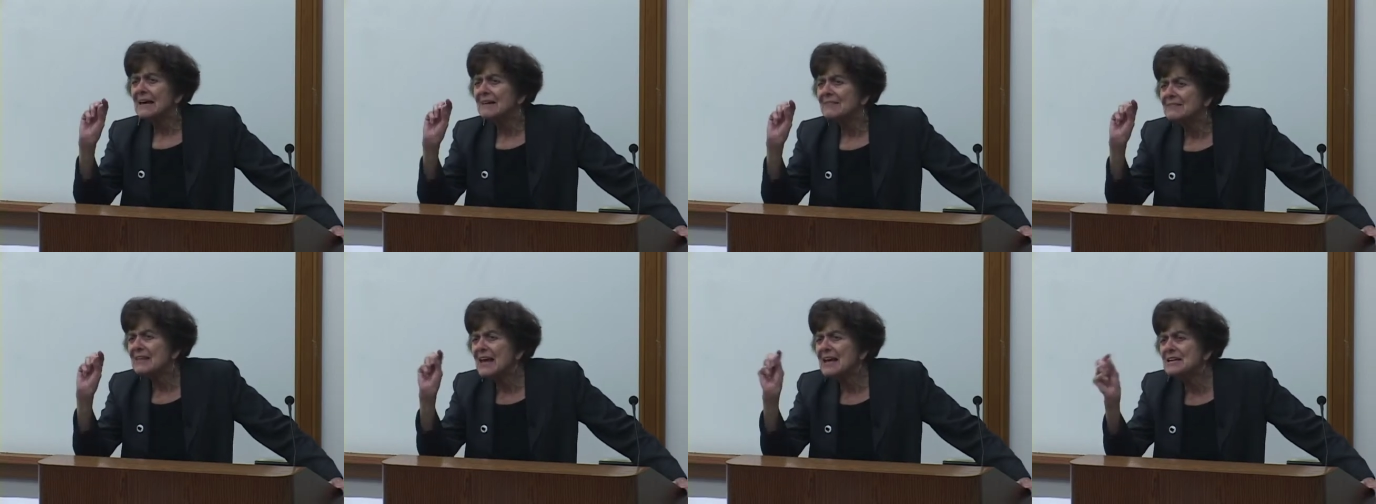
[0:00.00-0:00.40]

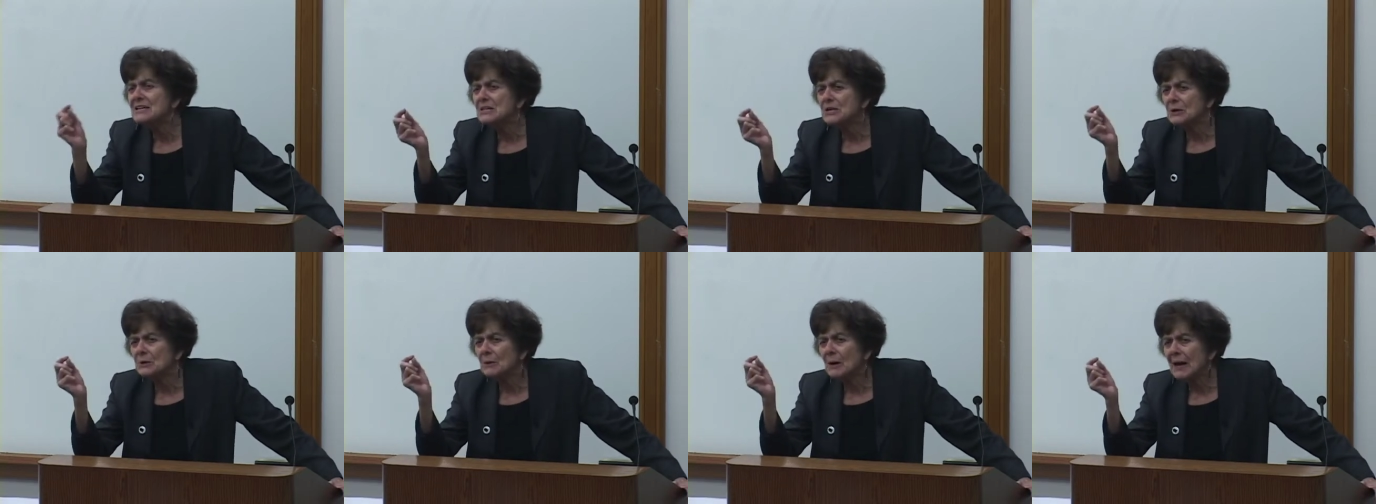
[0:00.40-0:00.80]
then
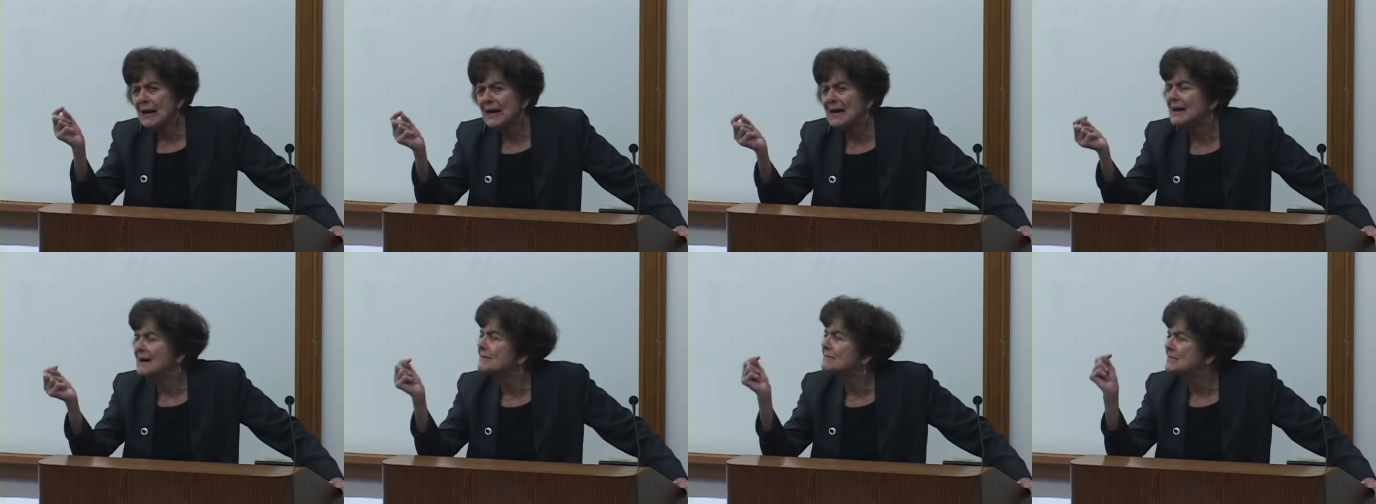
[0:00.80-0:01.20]
you
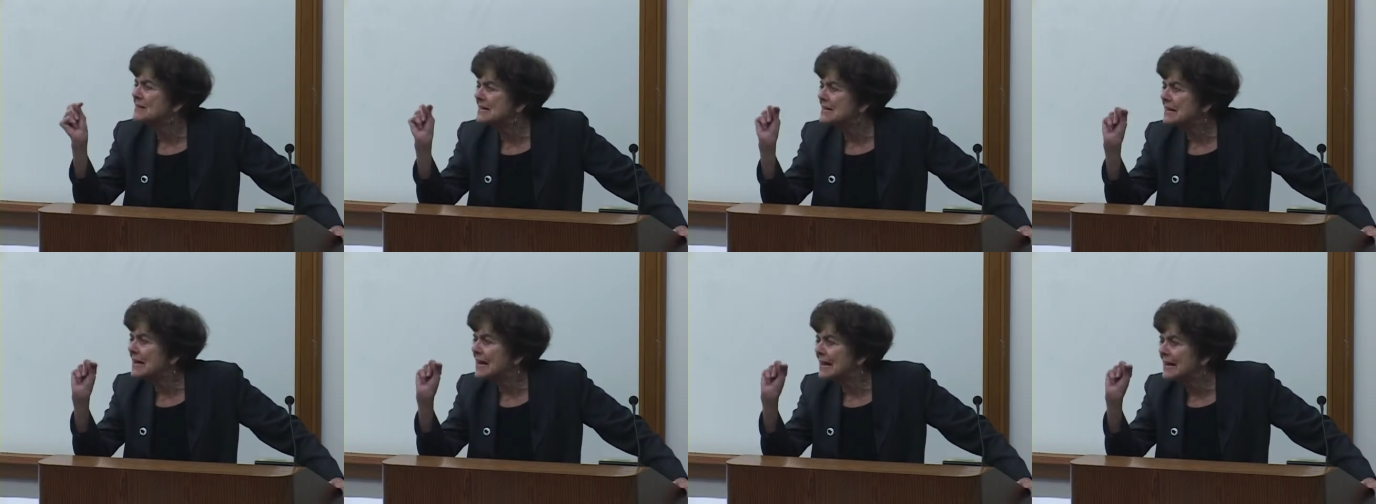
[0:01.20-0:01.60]
have the
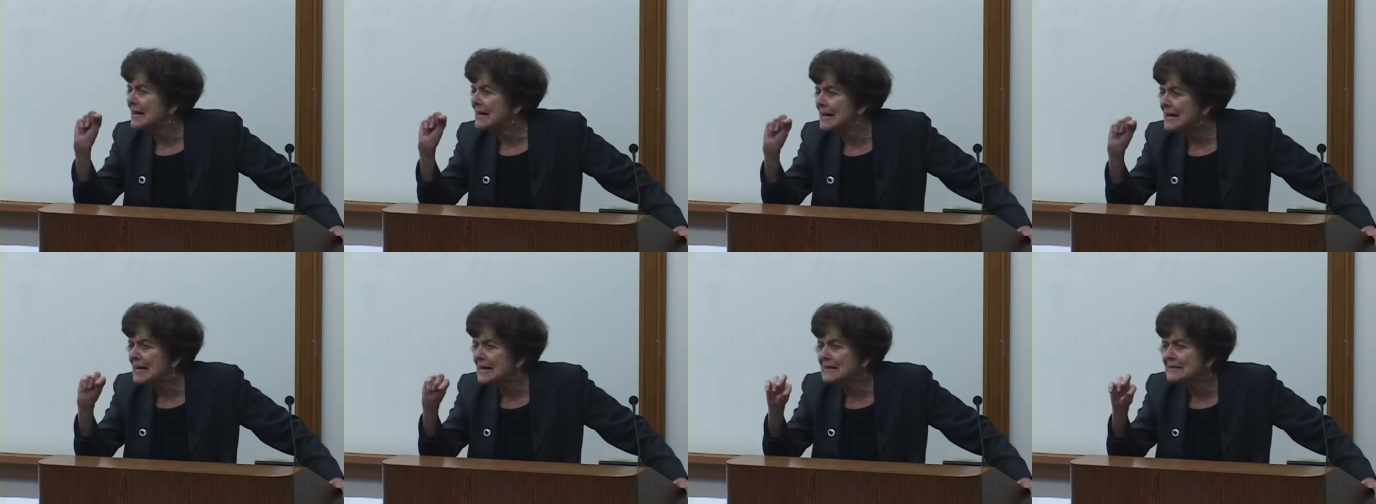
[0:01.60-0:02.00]

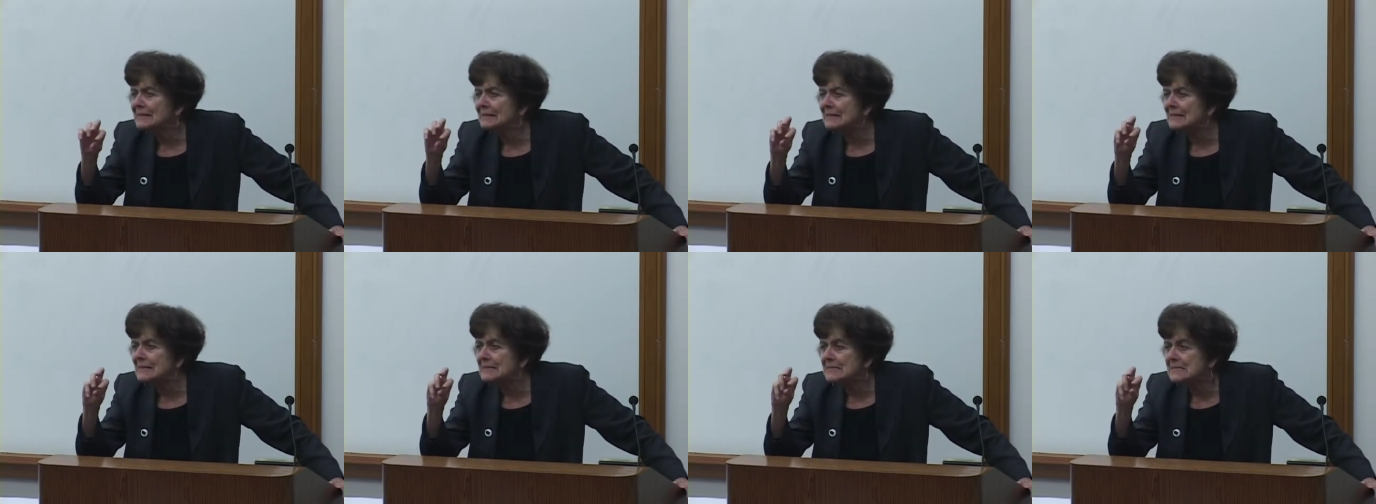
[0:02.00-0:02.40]

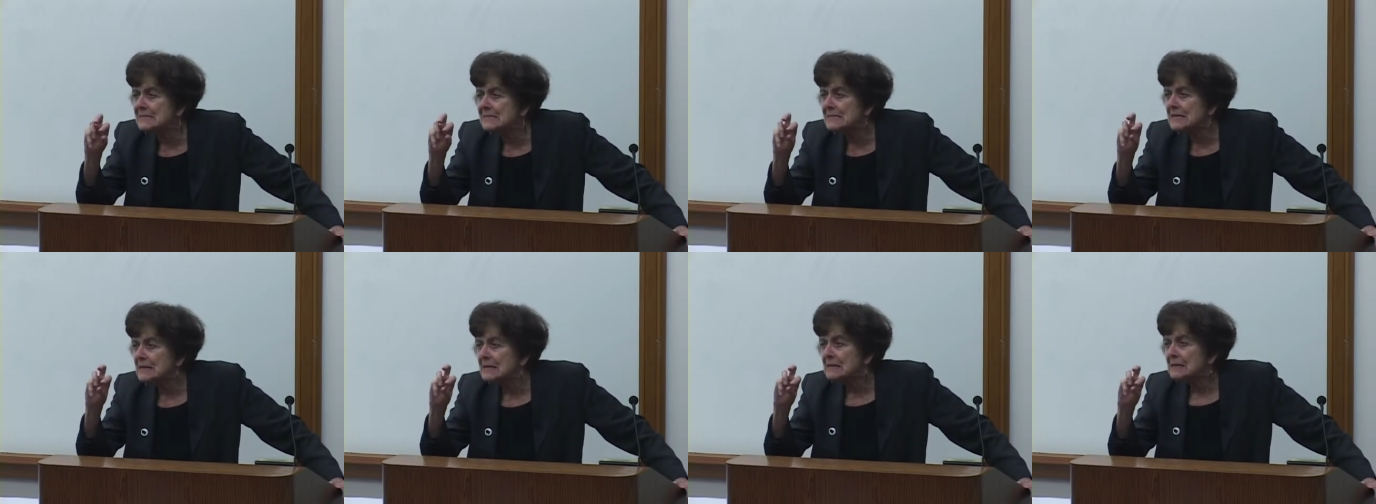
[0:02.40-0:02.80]
endless
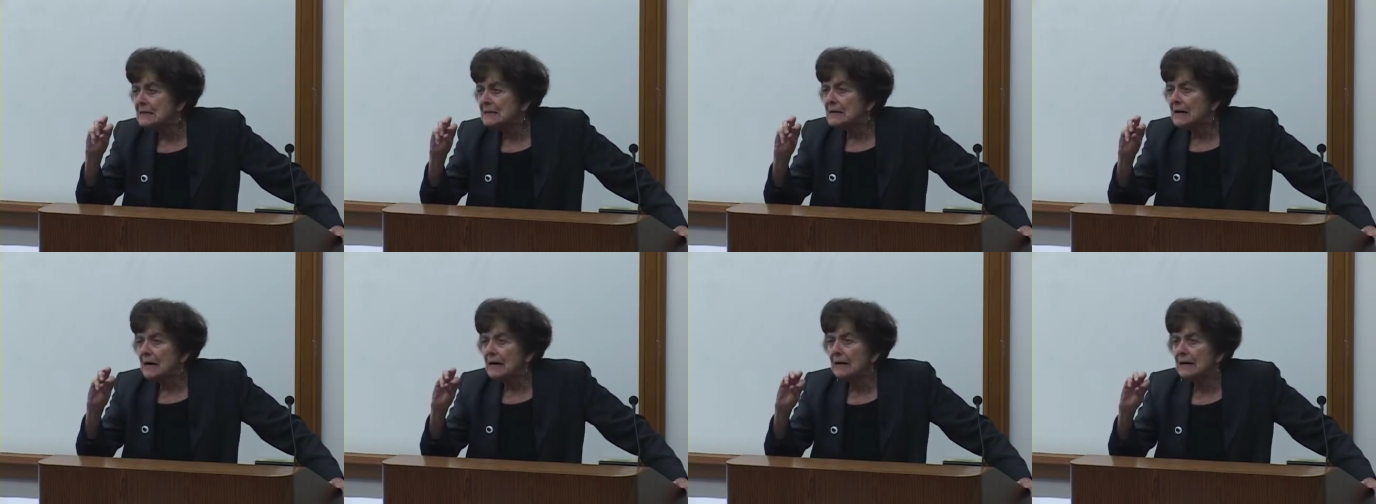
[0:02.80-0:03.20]

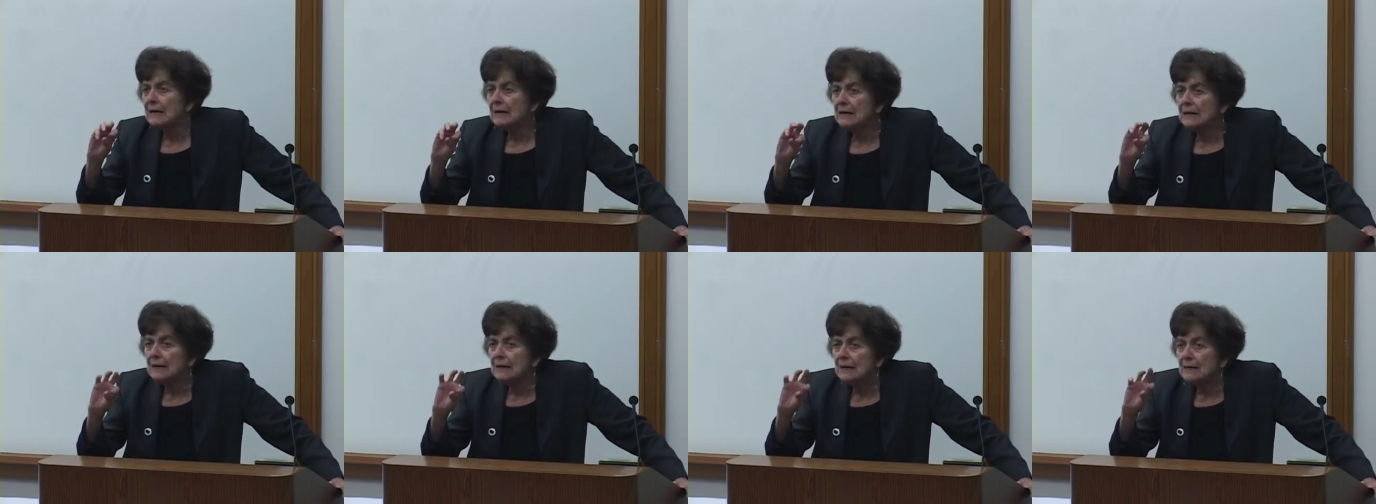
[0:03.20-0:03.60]

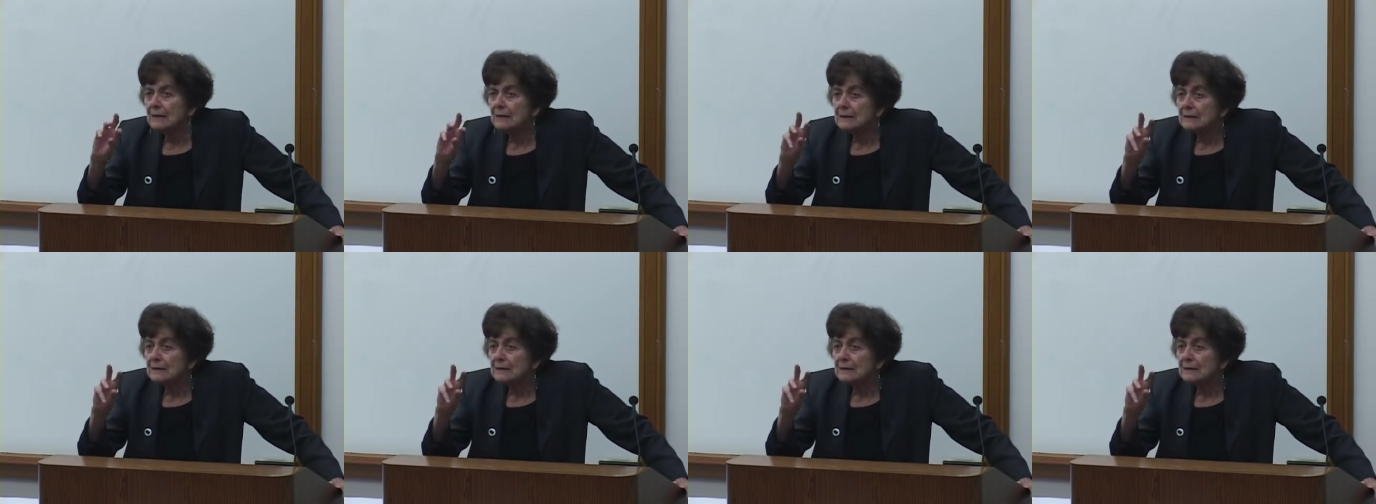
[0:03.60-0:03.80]
uh,